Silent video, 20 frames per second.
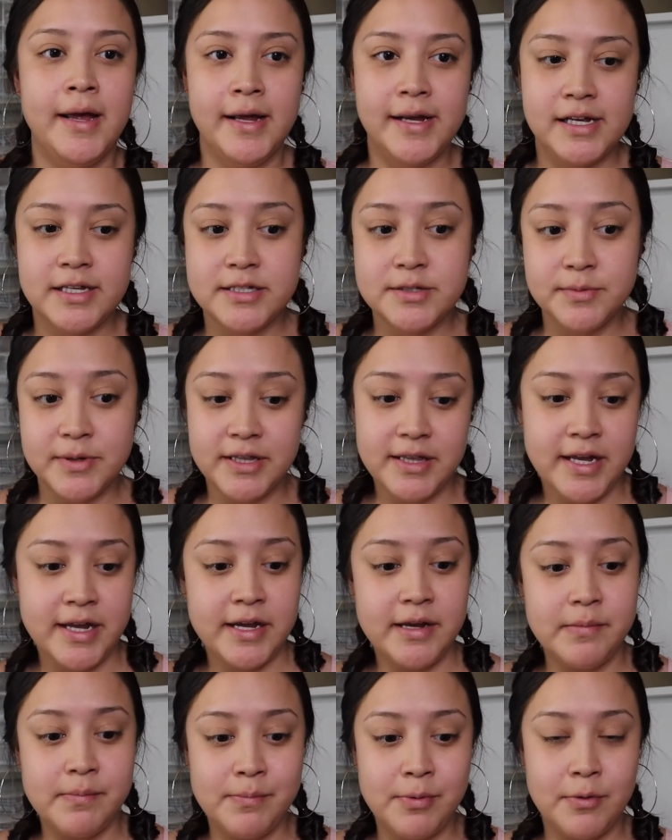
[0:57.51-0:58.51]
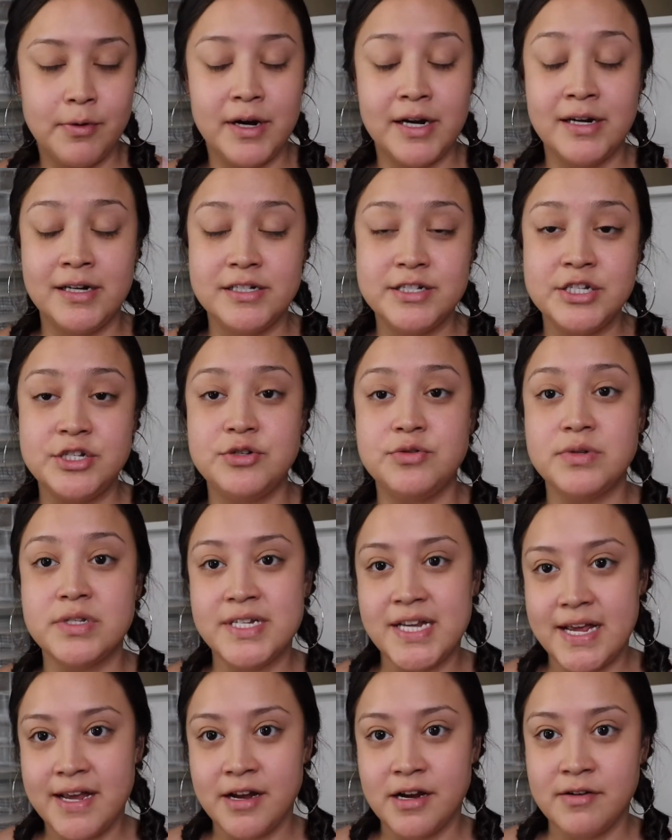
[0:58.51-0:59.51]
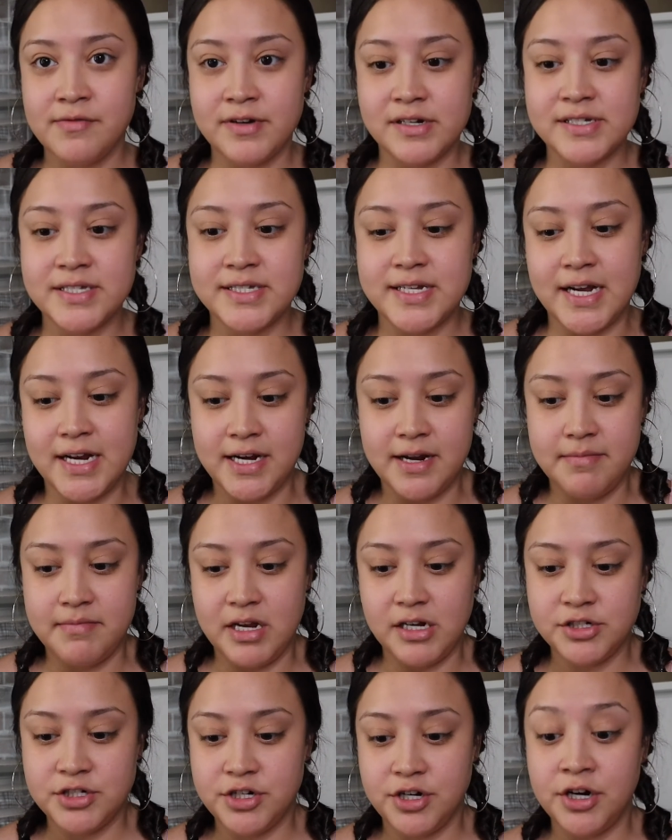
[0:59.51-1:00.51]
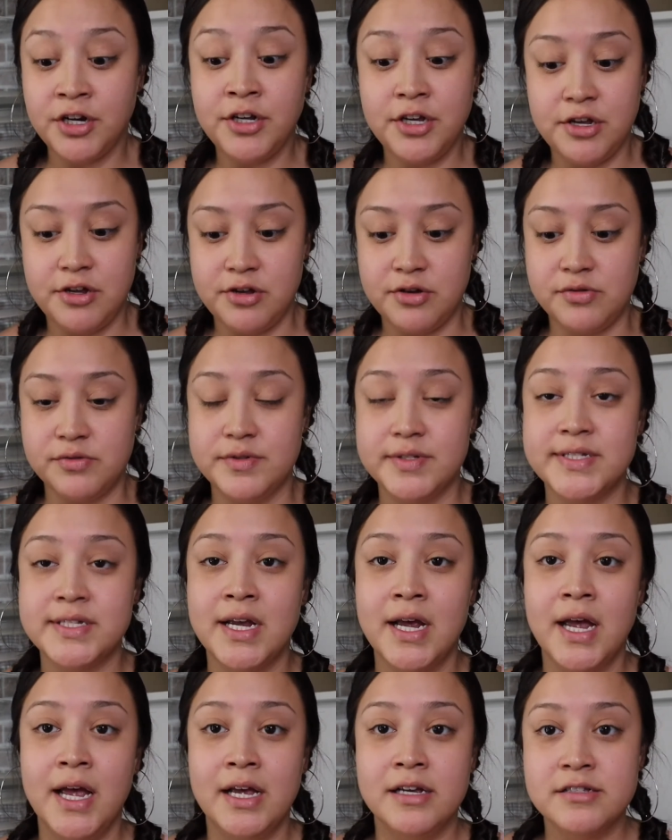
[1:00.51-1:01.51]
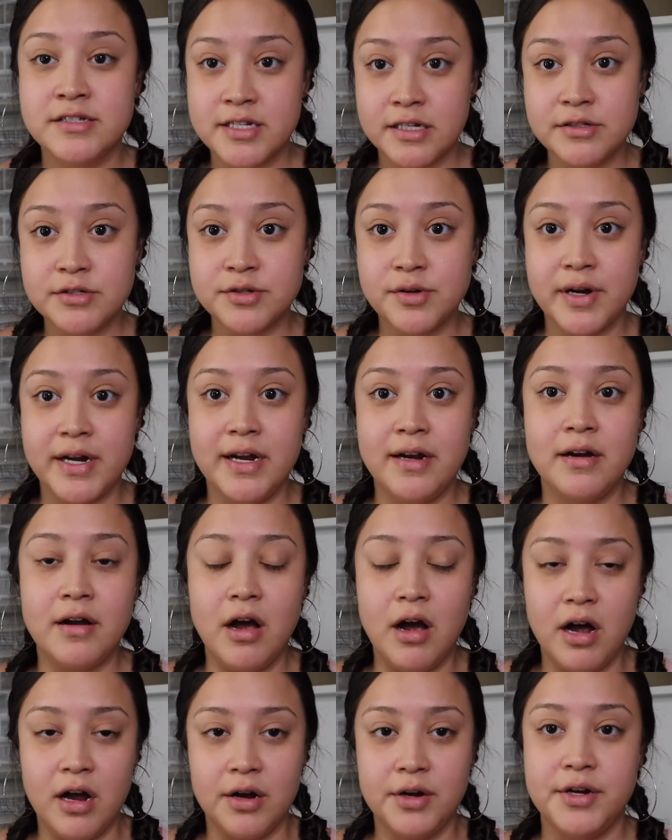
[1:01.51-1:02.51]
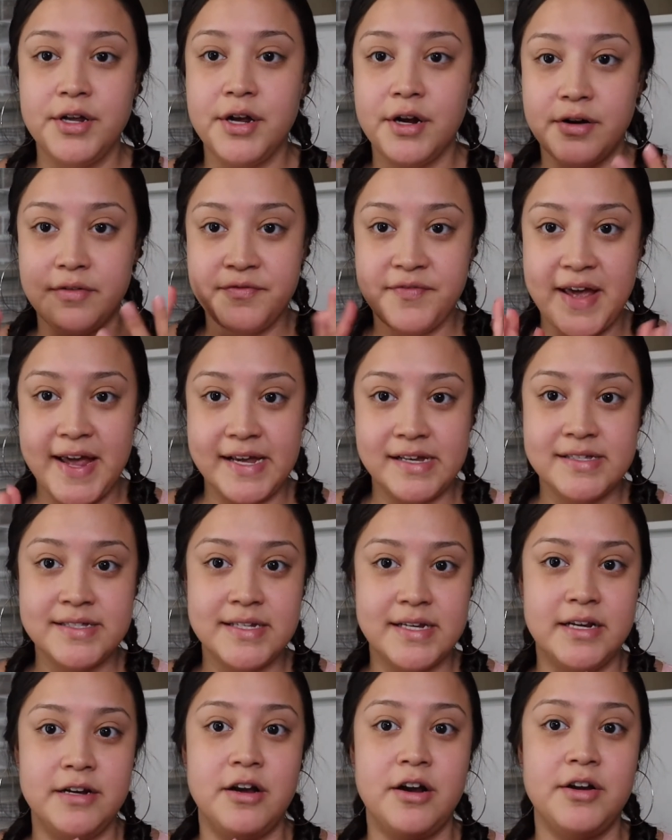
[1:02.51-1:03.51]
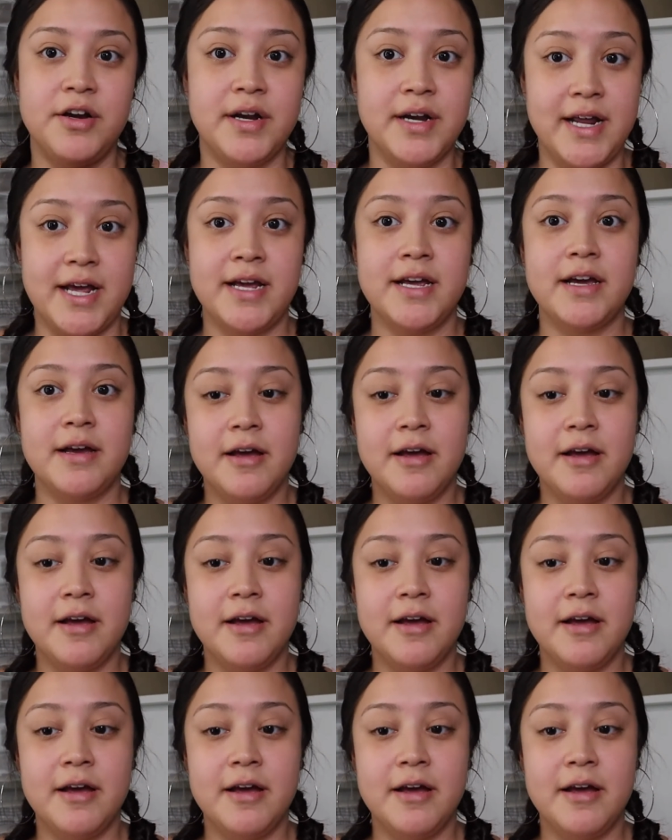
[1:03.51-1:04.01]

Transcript: It's really important to take care of your skin and make sure you use sunscreen on your face and on your neck,